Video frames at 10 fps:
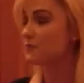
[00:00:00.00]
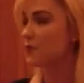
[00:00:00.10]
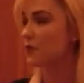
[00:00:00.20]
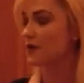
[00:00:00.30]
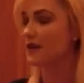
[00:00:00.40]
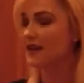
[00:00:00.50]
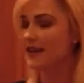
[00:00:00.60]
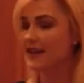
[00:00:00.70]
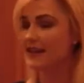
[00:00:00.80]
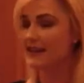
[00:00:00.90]
more
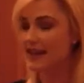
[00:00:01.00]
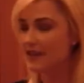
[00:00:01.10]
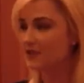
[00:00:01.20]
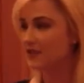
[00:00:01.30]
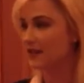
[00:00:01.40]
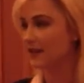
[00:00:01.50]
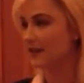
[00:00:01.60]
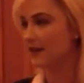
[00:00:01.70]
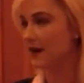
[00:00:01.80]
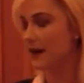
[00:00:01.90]
engaged
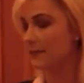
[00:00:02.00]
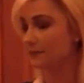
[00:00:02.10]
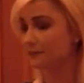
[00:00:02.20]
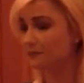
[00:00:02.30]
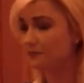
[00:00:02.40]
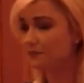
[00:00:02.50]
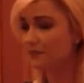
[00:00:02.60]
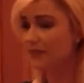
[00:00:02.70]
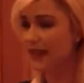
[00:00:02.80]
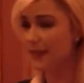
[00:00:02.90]
and
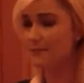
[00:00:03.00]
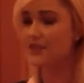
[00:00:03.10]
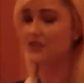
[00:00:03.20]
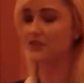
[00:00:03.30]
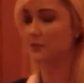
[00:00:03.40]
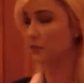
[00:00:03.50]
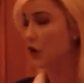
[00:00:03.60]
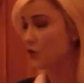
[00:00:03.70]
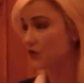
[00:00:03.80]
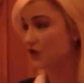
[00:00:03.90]
ambitious
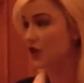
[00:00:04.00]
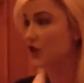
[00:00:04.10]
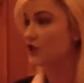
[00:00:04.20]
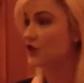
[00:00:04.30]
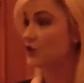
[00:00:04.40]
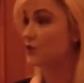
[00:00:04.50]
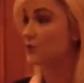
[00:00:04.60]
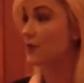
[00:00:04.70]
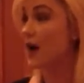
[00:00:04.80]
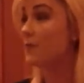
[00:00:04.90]
approach
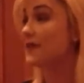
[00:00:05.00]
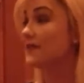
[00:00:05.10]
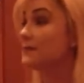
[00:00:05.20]
to helping